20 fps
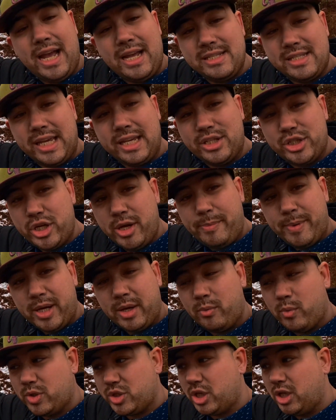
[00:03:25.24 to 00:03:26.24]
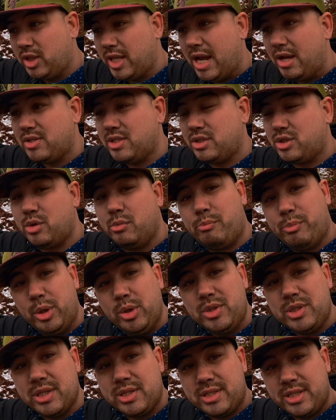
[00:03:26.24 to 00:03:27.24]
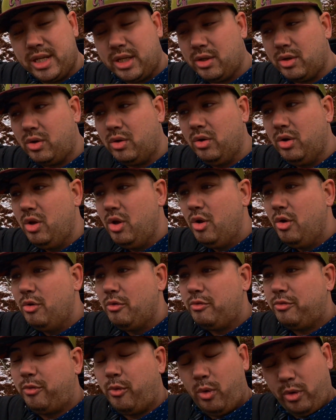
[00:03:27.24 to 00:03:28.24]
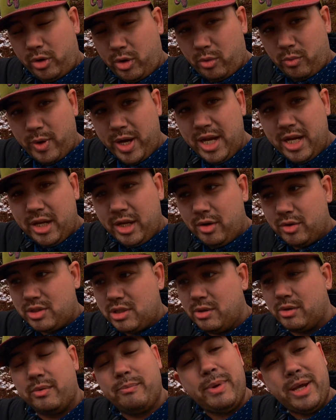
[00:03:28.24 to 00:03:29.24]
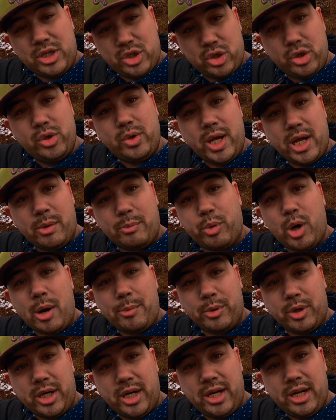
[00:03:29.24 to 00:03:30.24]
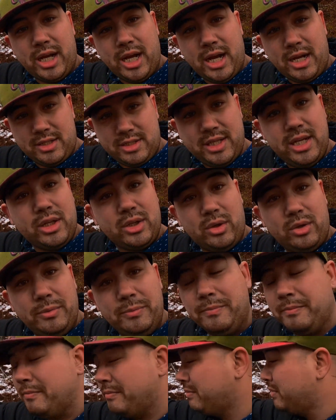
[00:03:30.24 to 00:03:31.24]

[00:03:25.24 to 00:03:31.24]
has a chip in it which allows it to boost the signal for your radio to make sure you get a proper signal.